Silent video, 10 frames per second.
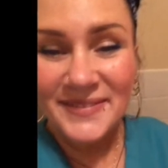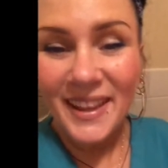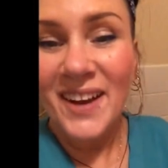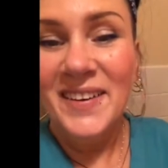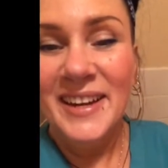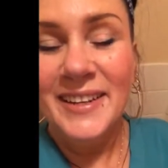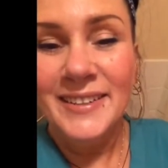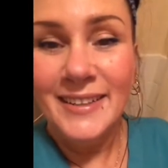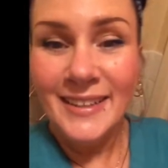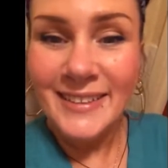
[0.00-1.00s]
All right,
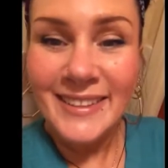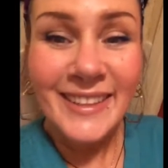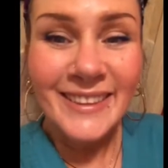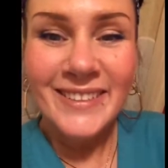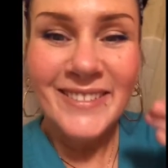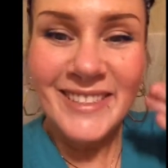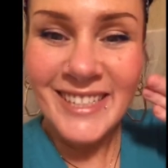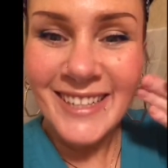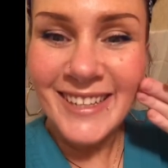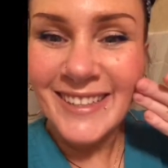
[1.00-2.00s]
look at those
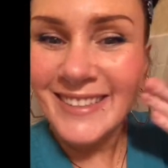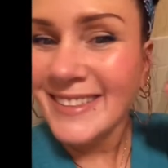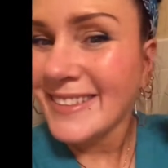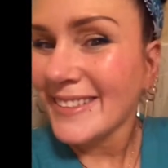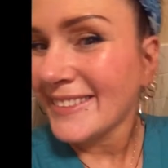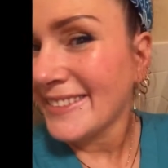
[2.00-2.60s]
cheeks.